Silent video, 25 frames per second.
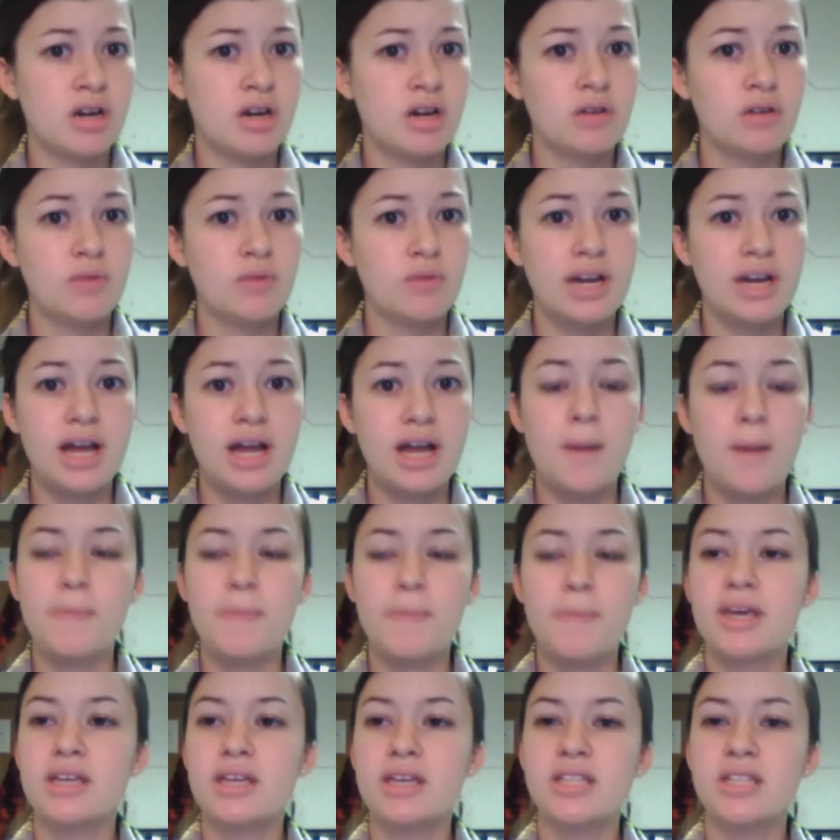out right now
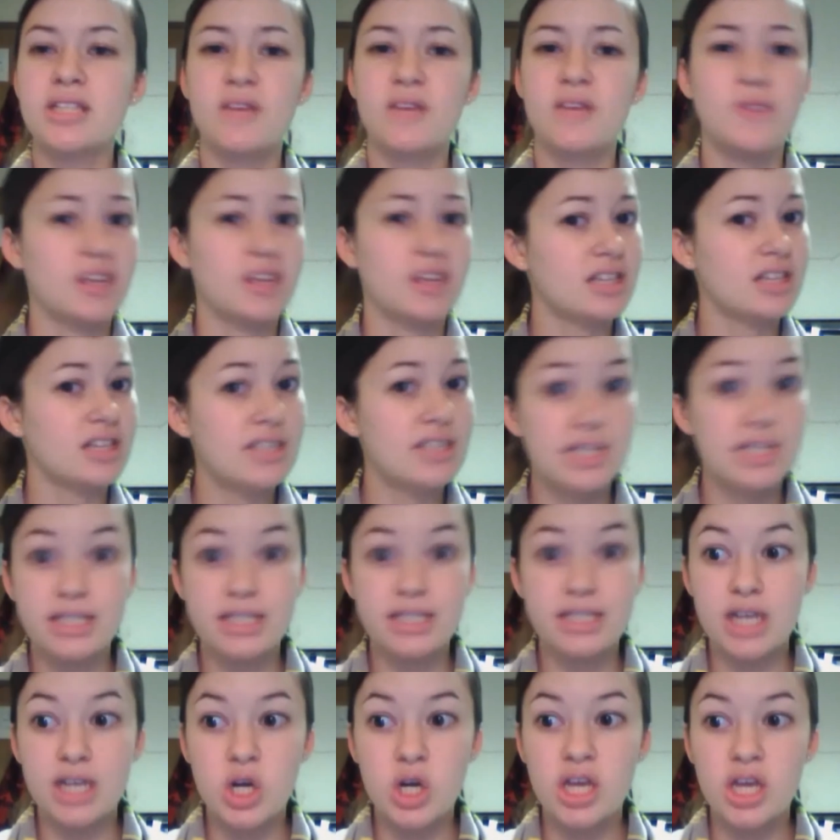because I feel like it's
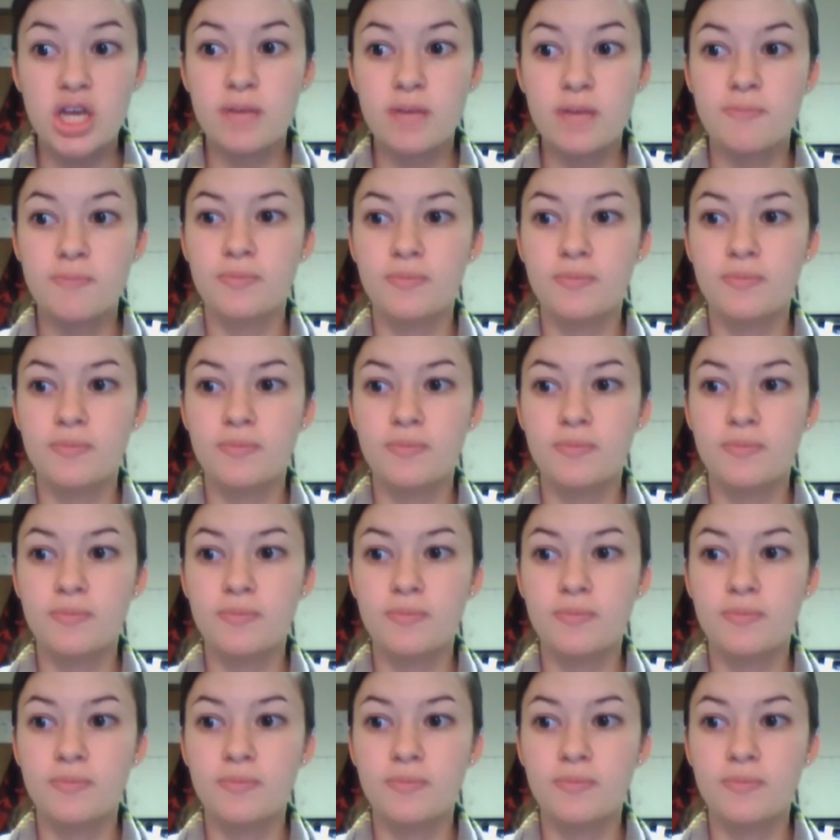necessary.